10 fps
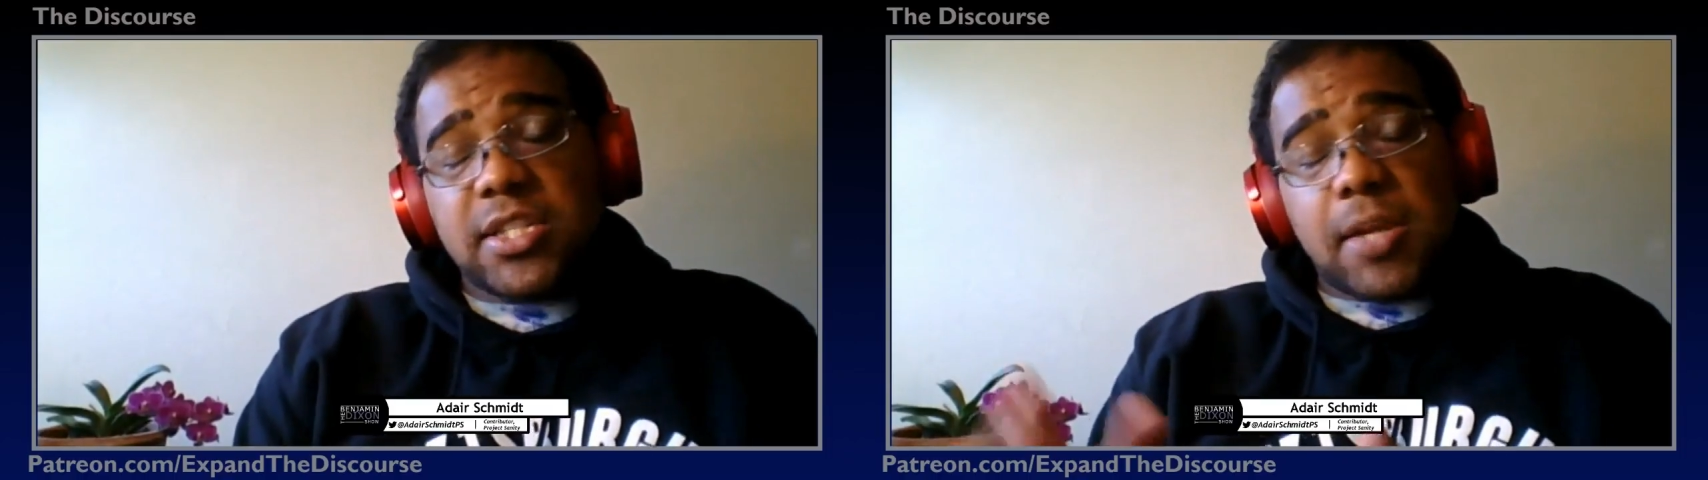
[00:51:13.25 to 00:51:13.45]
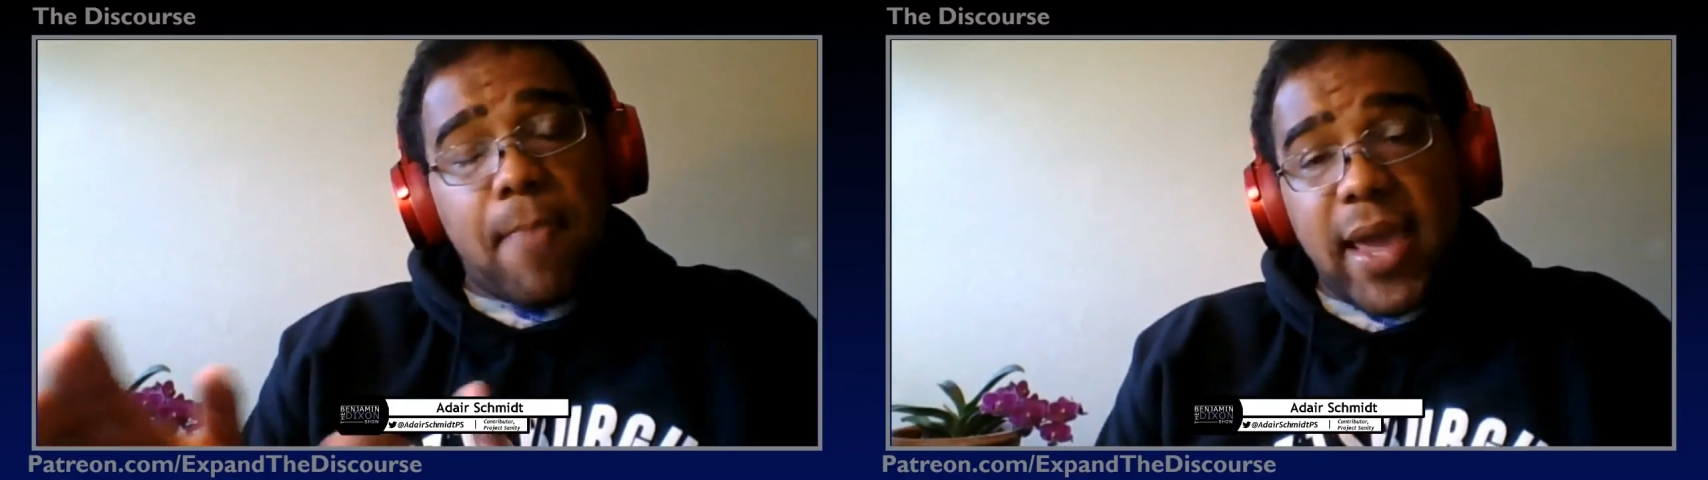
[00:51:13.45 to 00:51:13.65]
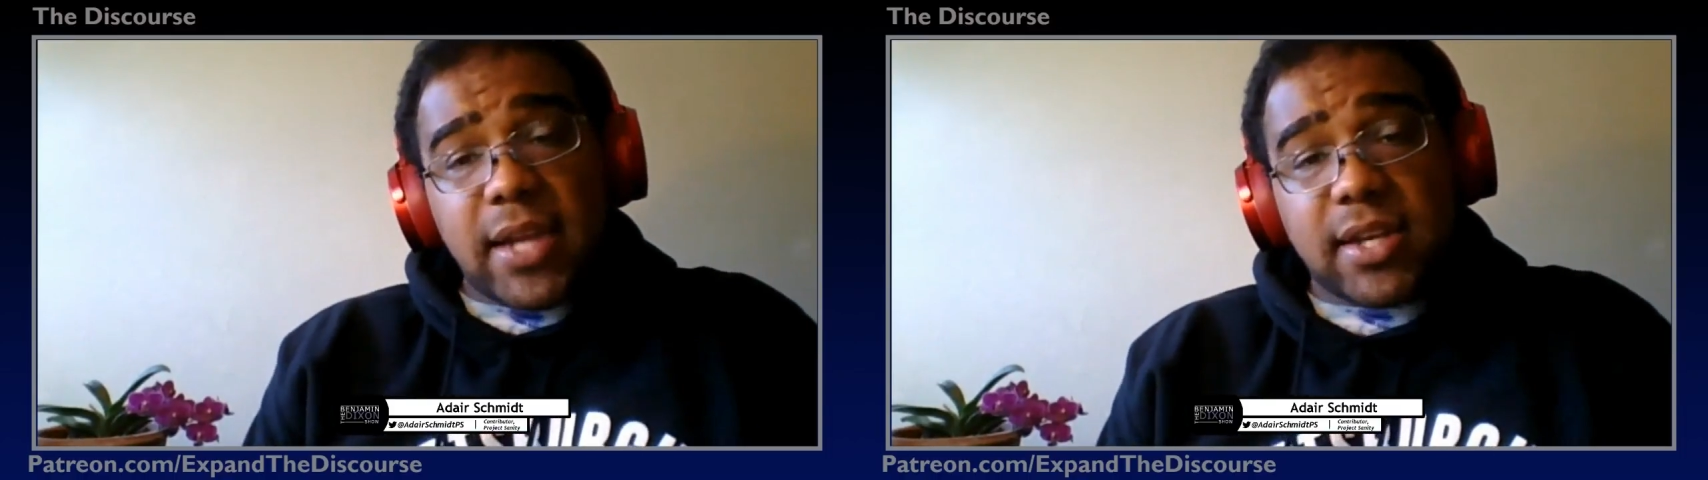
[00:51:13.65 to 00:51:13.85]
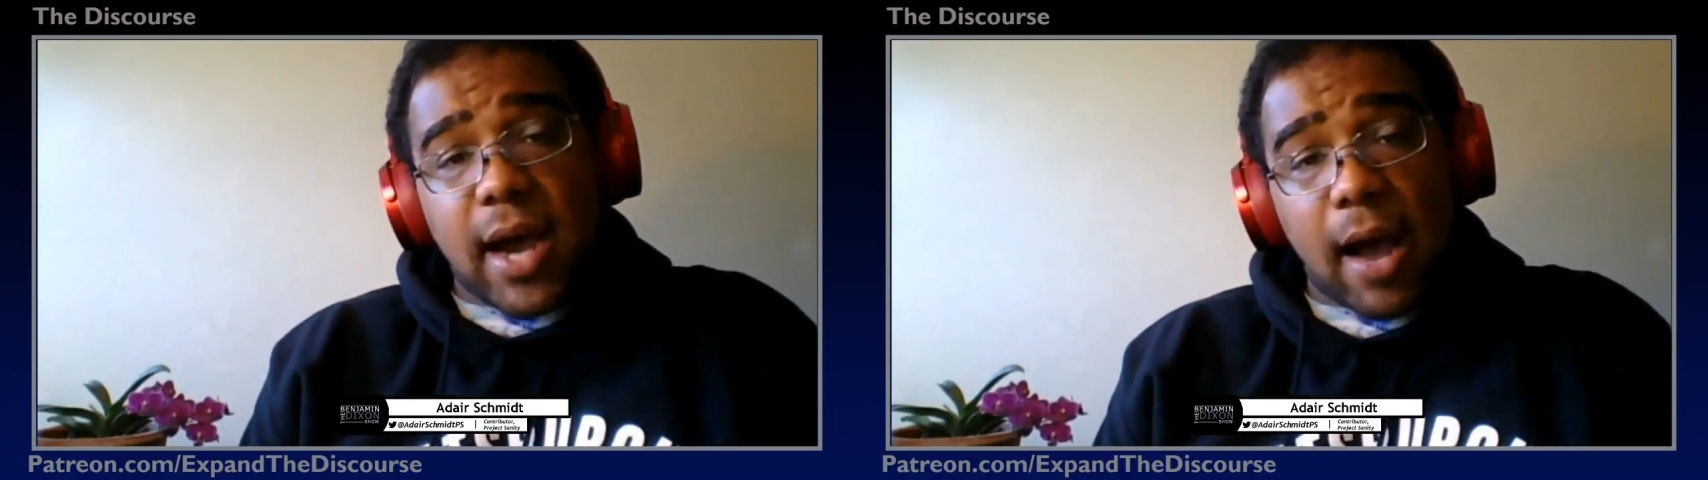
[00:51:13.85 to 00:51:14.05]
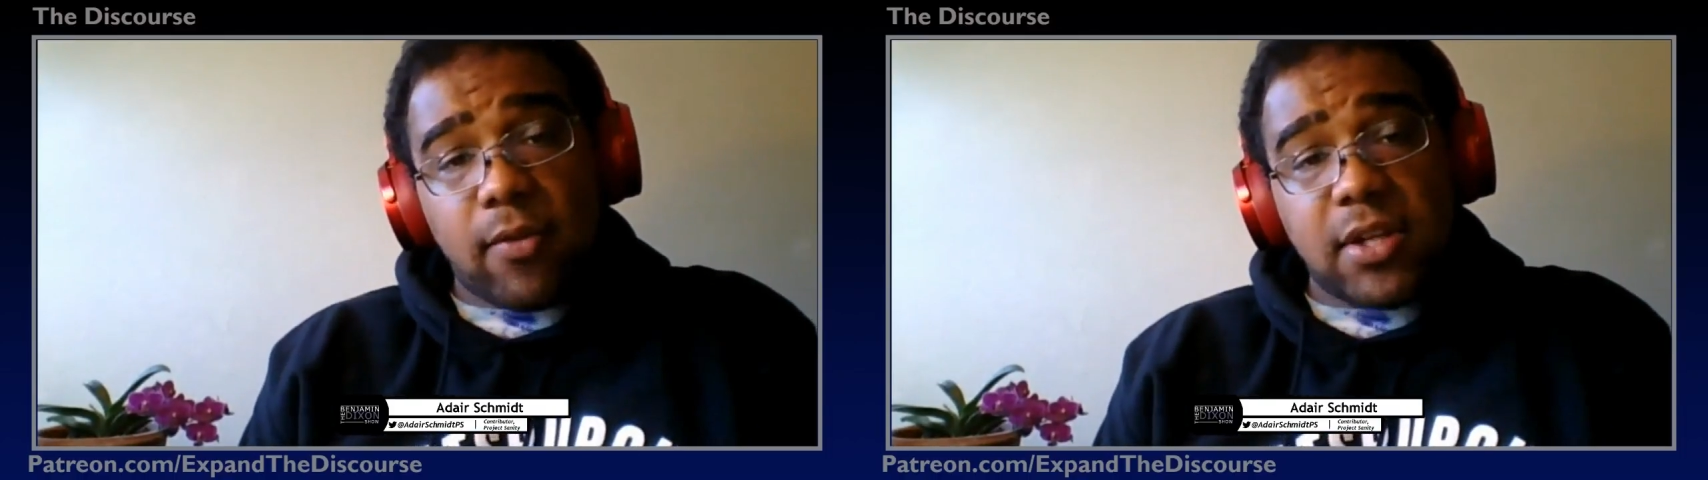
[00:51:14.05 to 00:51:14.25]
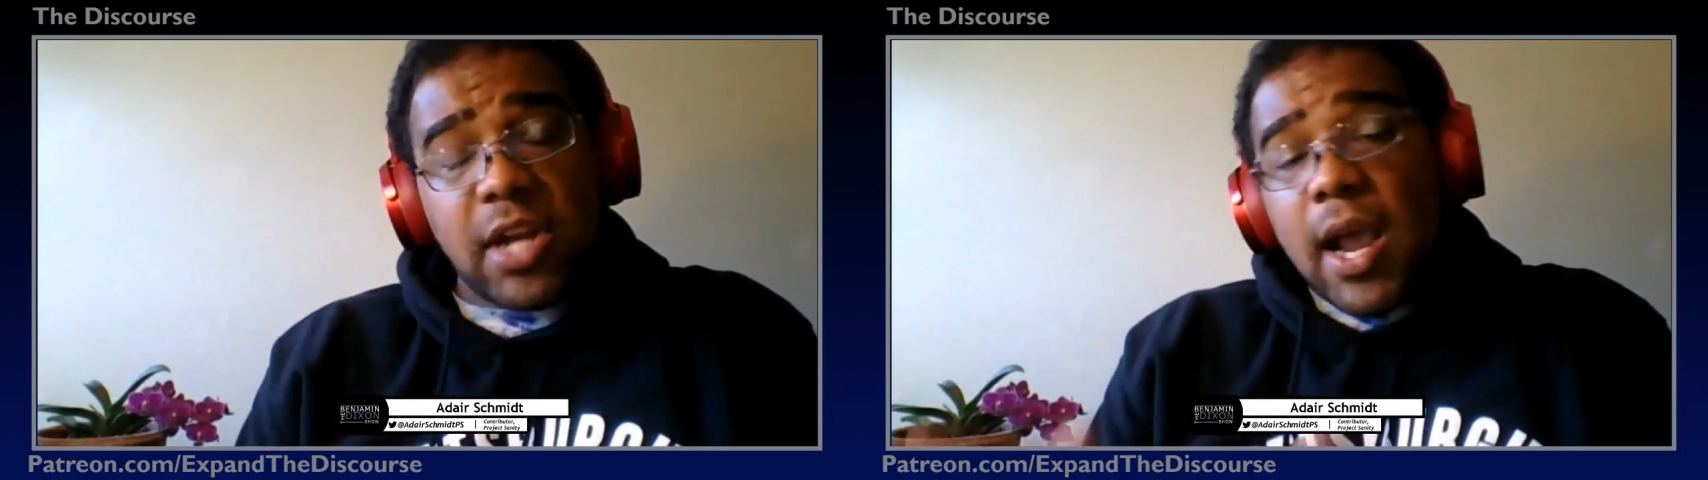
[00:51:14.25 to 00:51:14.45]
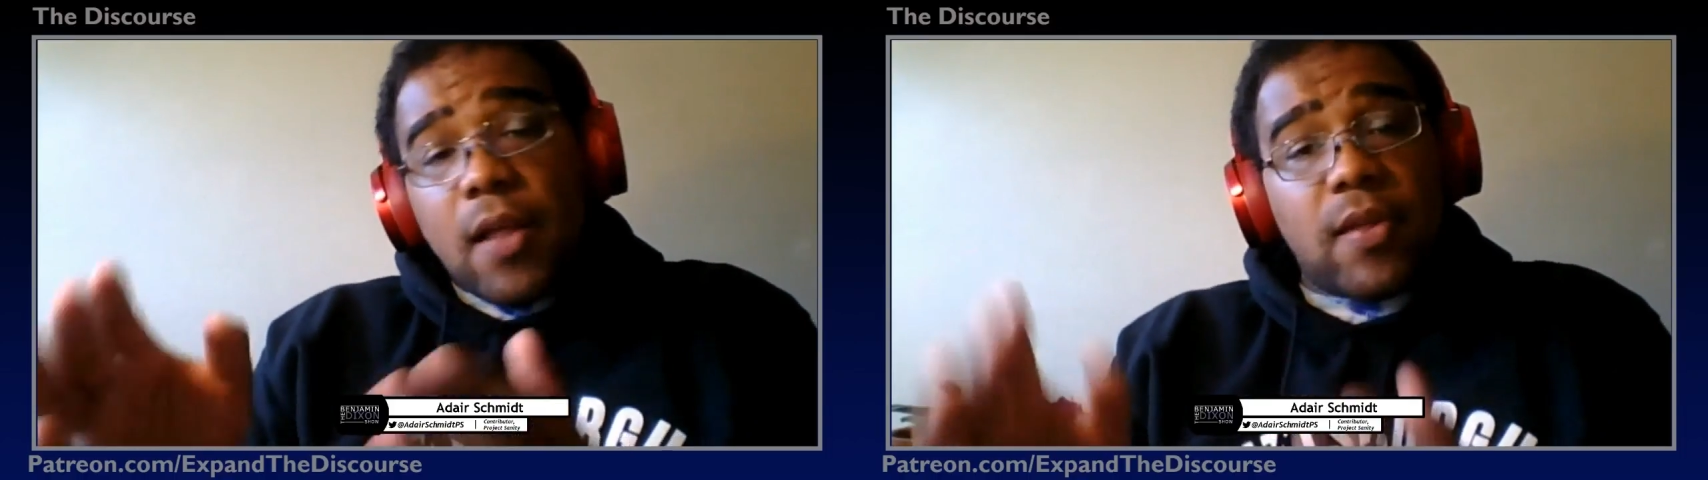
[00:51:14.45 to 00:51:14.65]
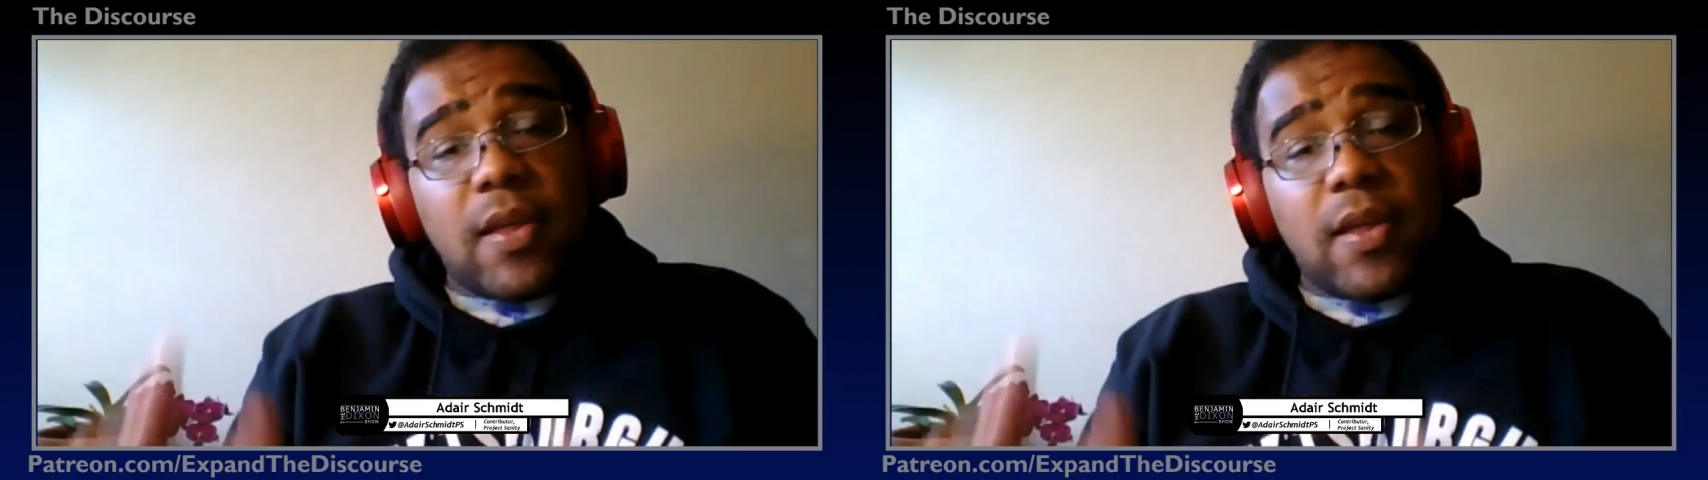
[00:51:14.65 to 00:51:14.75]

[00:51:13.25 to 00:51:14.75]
manages to make it to college,